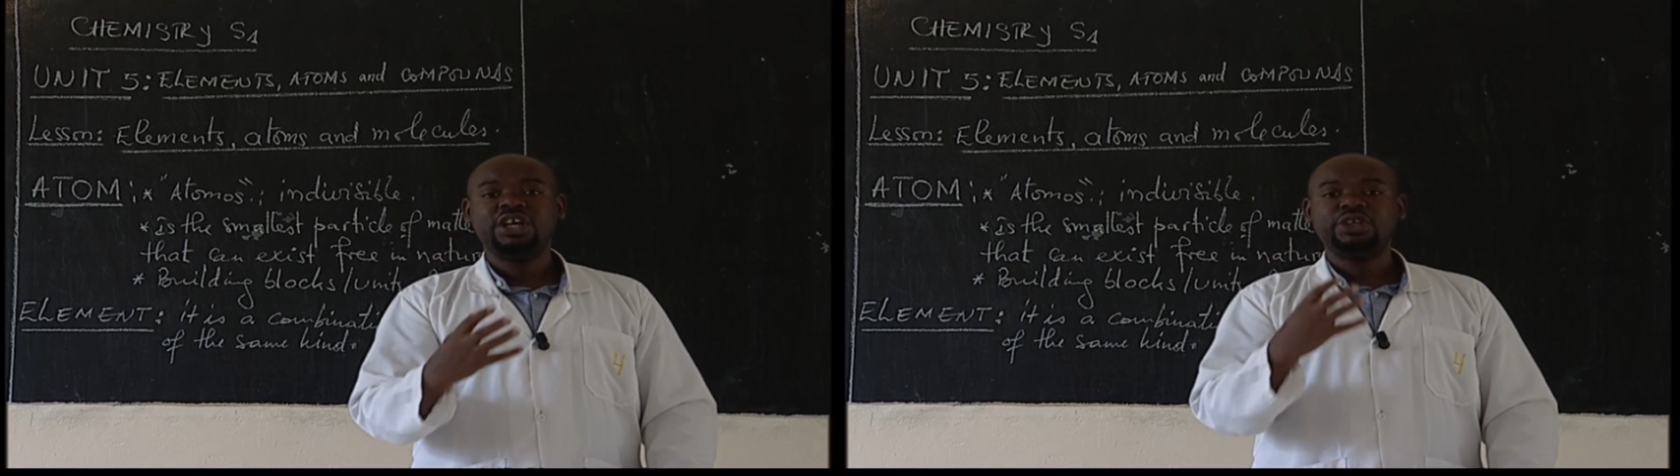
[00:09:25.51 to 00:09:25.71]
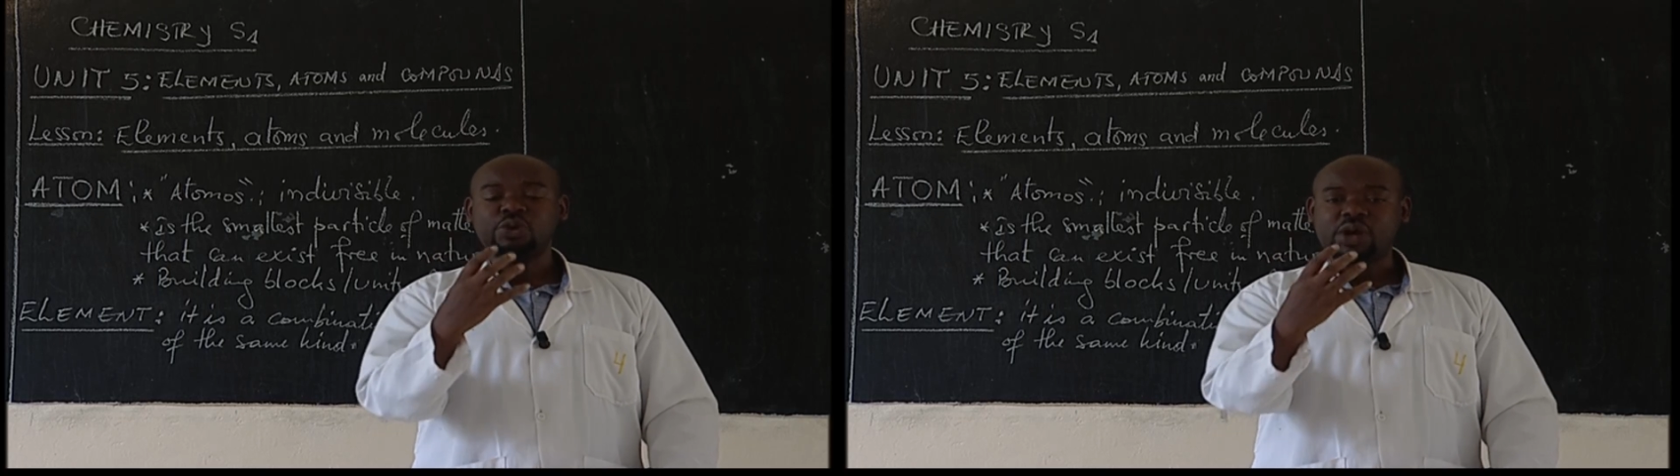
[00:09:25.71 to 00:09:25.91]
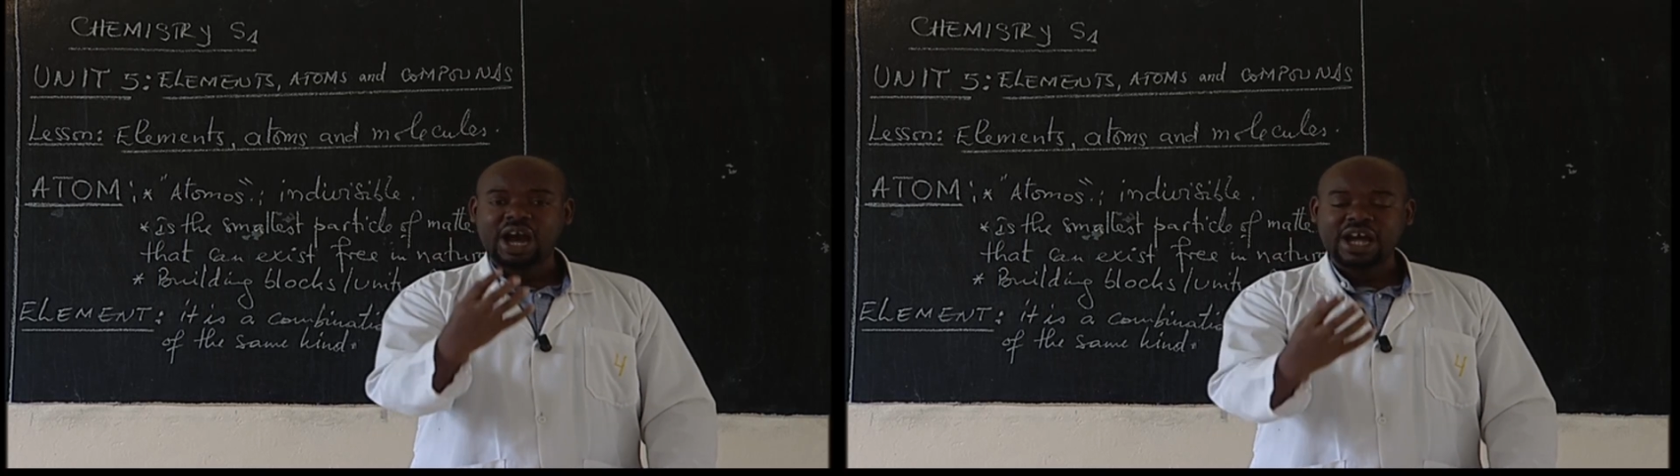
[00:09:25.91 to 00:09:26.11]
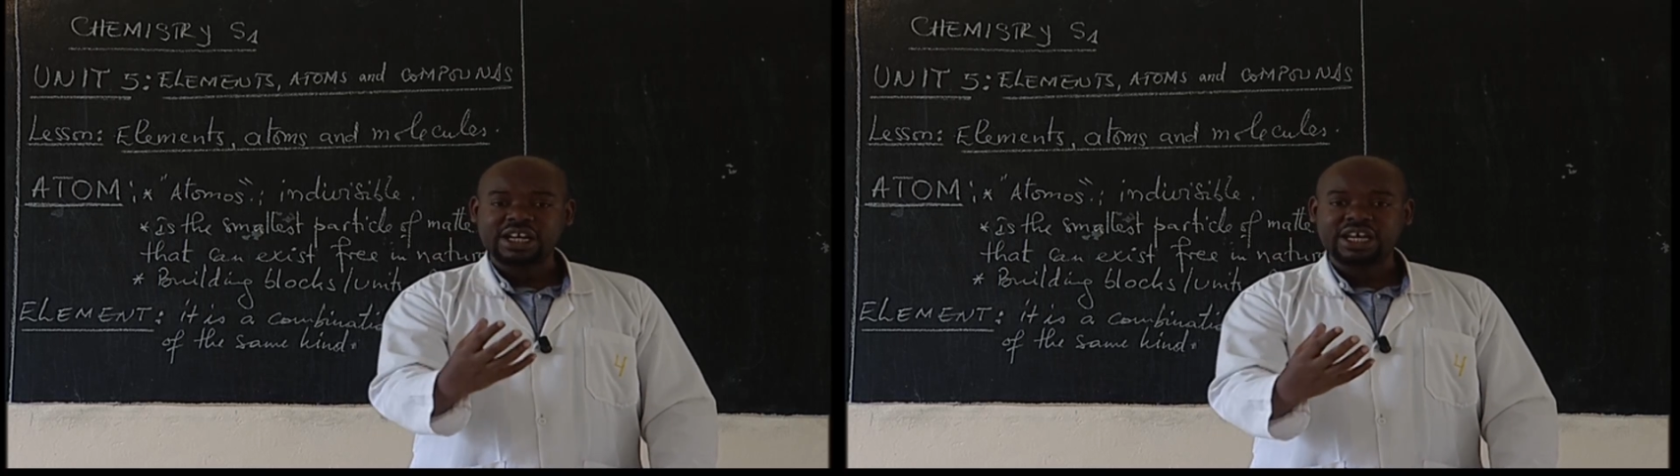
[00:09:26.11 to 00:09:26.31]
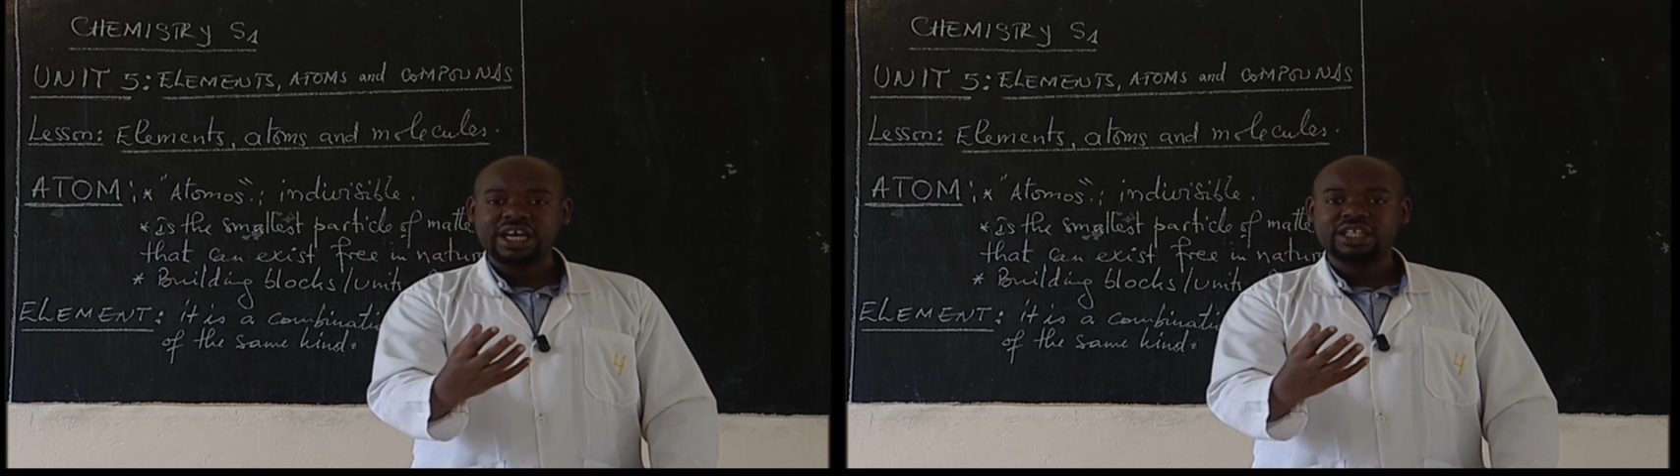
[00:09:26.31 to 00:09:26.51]
you
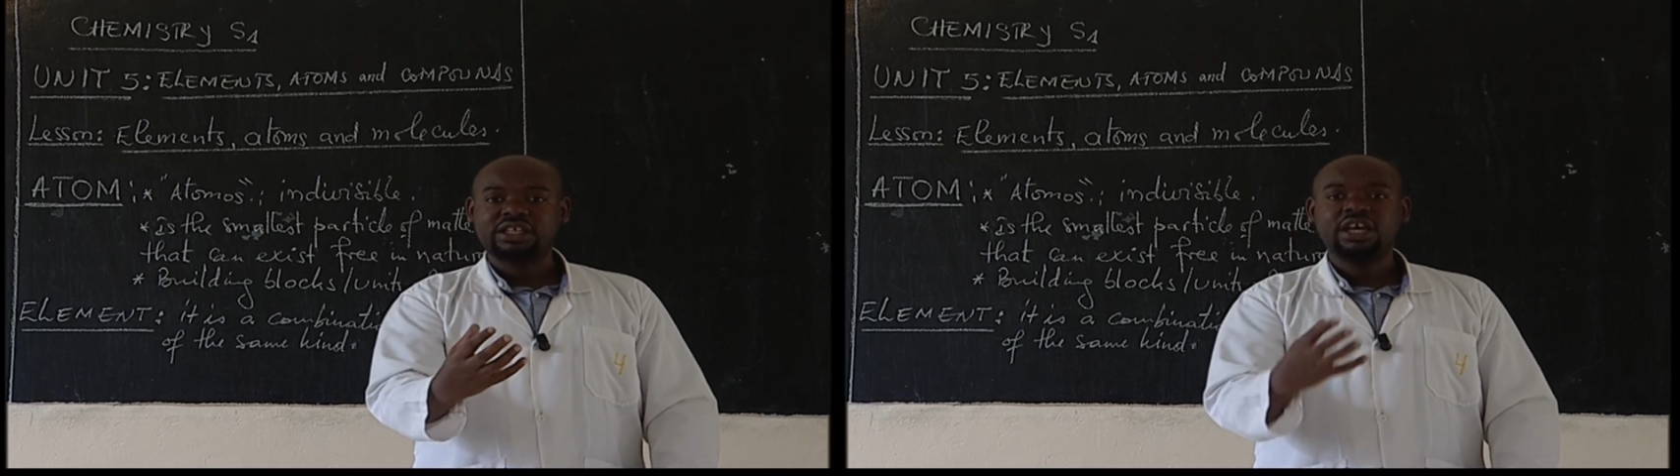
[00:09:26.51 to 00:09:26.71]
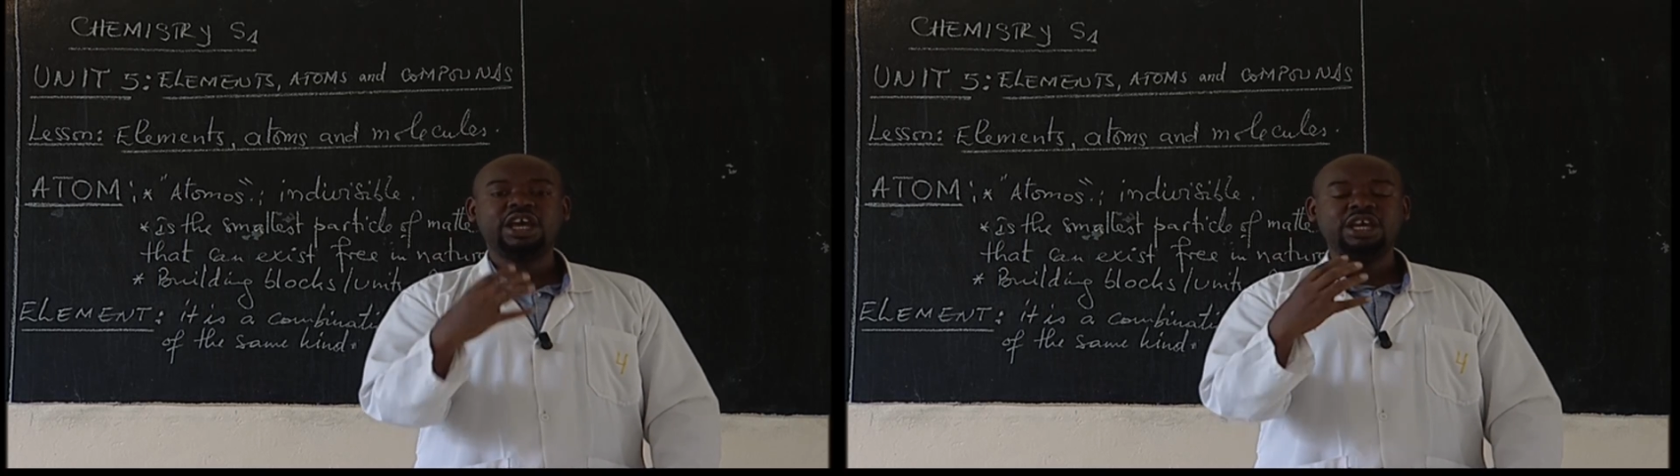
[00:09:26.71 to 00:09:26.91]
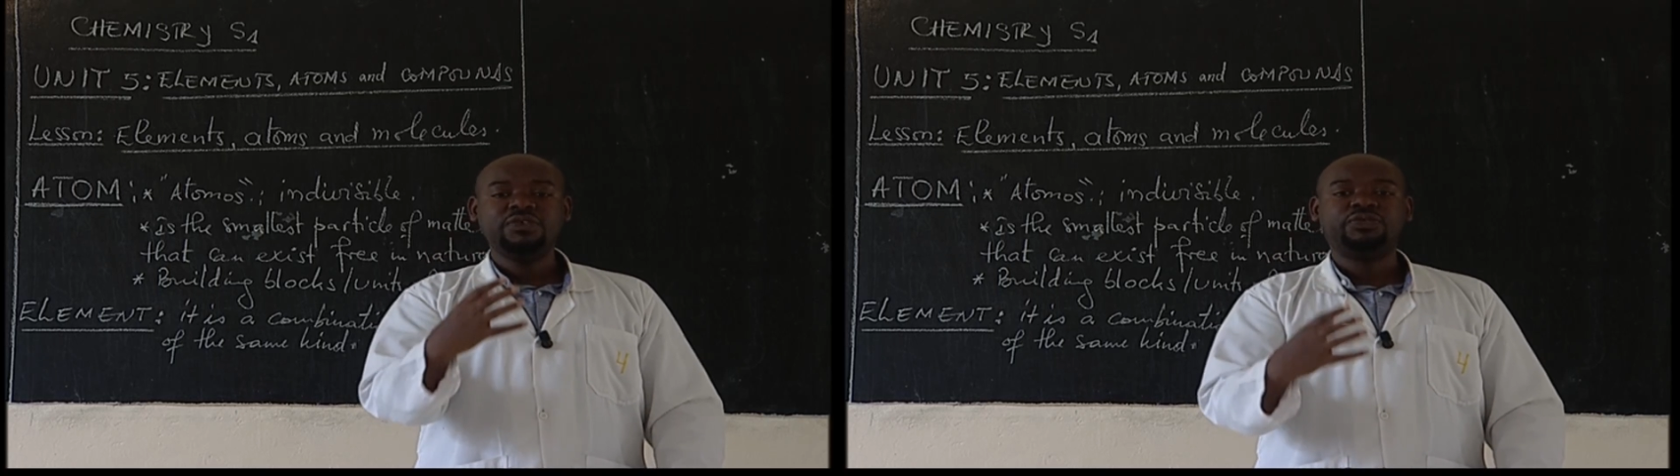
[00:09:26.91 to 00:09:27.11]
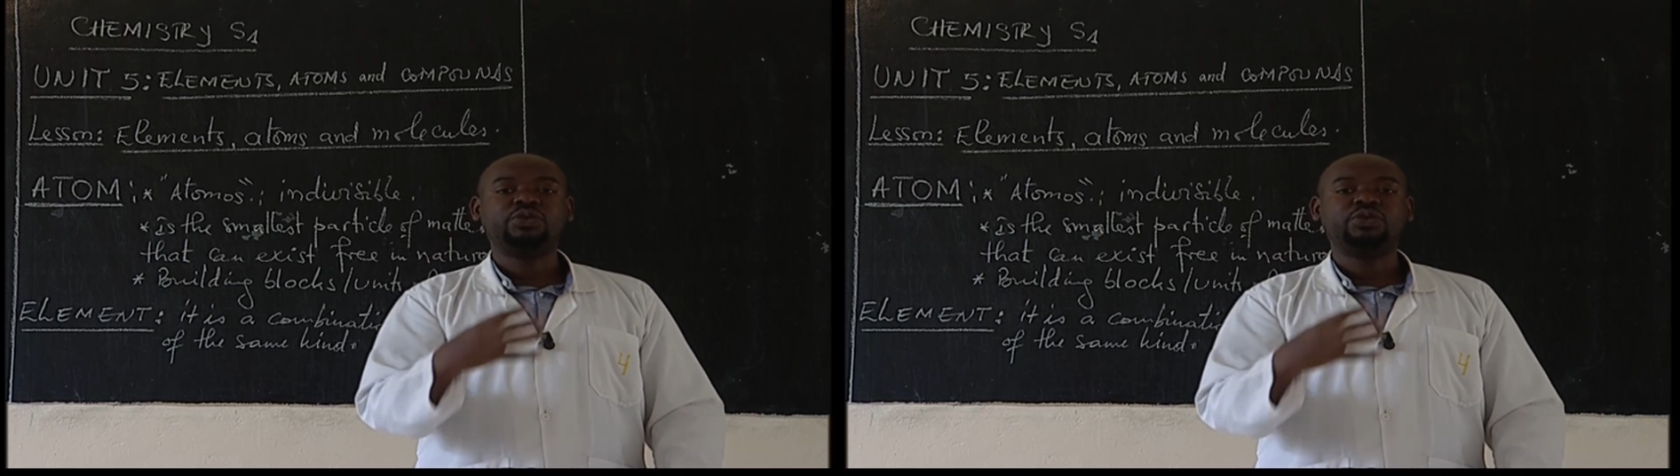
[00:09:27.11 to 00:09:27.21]
can get if